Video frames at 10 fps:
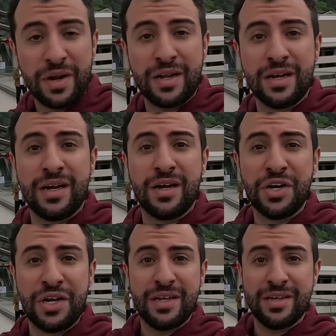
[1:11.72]
wearing a
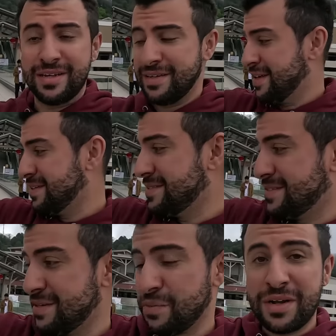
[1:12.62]
hoodie.
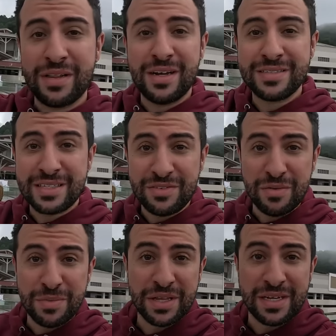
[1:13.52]
Yes, I'm wearing long sleeve
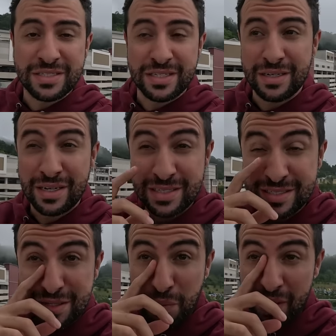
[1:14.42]
in Malaysia
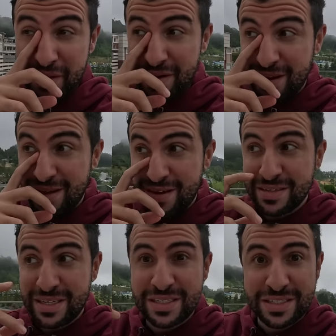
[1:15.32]
because the weather here
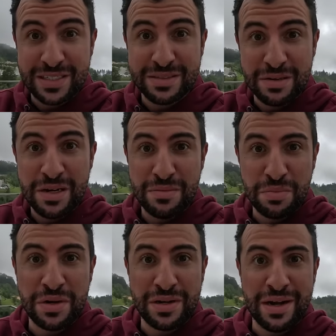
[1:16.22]
is actually
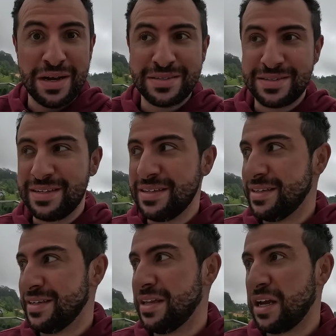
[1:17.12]
pretty nice.
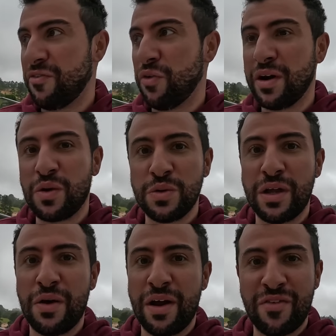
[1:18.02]
Like if you want to cool
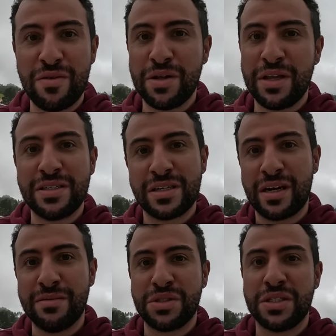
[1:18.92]
down ever in Malaysia,
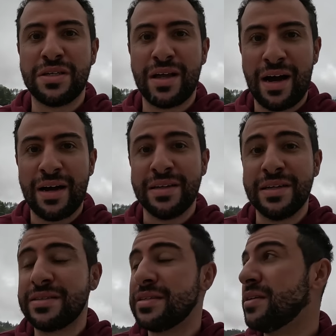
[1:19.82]
come to the
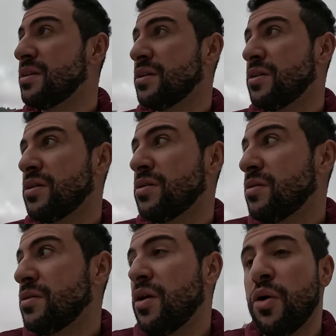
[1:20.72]
highlands.
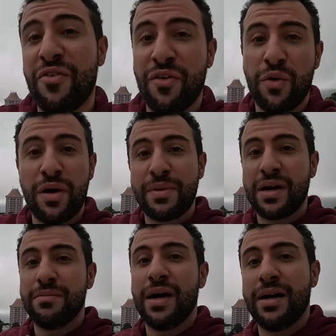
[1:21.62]
Or if you ever want to
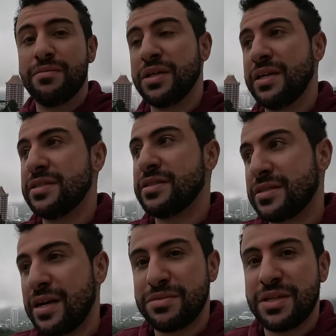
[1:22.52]
become high in Malaysia,
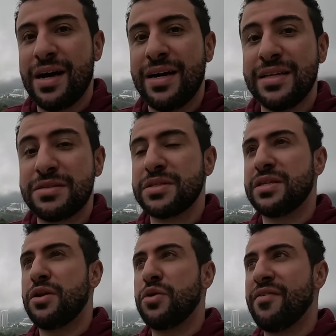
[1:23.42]
just come to the highlands because
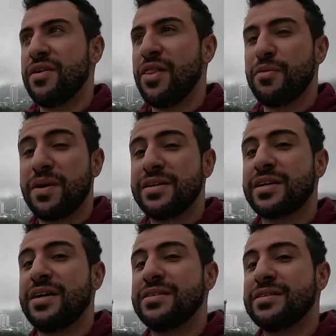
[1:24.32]
they do have another place
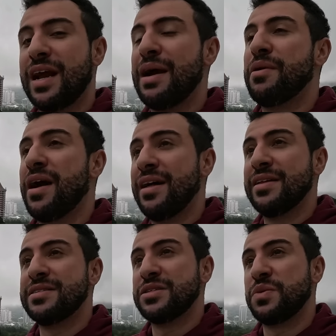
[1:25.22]
called Cameron
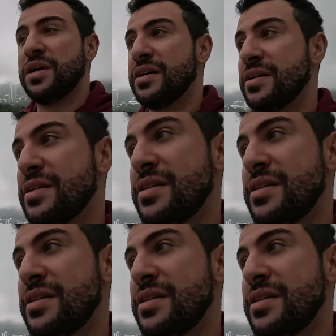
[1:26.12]
Highlands as well.